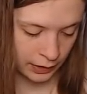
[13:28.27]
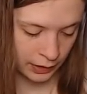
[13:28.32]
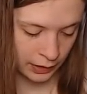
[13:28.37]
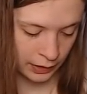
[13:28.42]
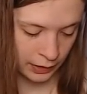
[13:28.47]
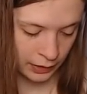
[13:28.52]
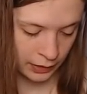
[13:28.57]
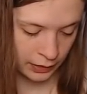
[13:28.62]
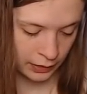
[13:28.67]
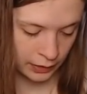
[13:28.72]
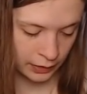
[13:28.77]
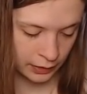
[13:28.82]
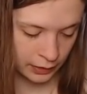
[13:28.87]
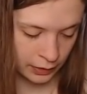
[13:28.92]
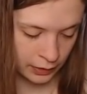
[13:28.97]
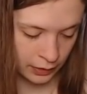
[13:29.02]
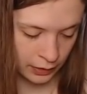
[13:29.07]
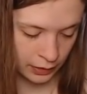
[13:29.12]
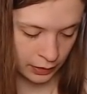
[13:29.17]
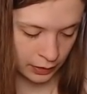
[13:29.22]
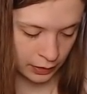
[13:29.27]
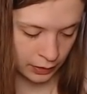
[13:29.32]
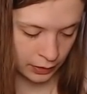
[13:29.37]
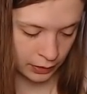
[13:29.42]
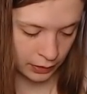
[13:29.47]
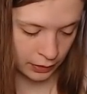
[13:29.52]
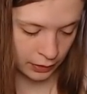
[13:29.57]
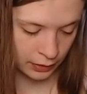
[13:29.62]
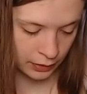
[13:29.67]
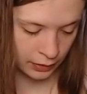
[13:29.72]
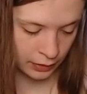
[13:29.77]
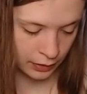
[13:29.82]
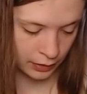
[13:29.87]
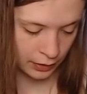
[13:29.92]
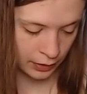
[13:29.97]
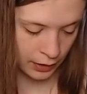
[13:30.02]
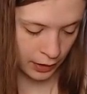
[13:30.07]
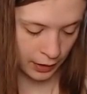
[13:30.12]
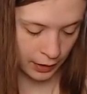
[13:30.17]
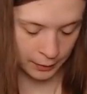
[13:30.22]
And
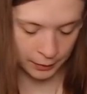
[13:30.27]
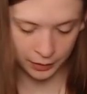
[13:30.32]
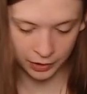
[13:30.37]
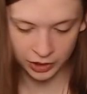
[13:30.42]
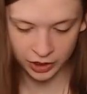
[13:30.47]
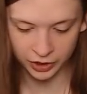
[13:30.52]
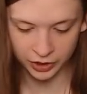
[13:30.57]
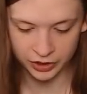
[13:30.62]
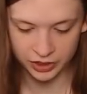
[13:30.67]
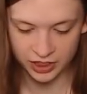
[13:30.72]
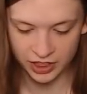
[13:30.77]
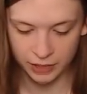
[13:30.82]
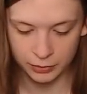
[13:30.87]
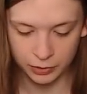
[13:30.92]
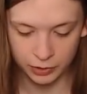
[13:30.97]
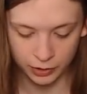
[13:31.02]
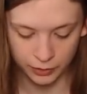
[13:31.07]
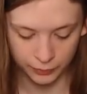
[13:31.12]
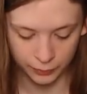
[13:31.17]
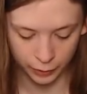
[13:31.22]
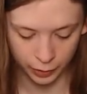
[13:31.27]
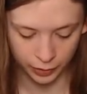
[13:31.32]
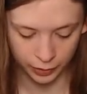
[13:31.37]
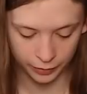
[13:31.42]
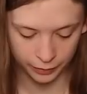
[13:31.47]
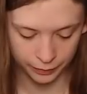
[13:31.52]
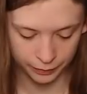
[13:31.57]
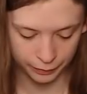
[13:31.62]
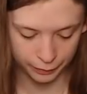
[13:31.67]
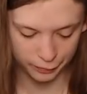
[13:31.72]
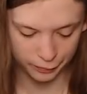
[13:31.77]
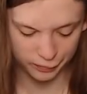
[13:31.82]
not much else to look for.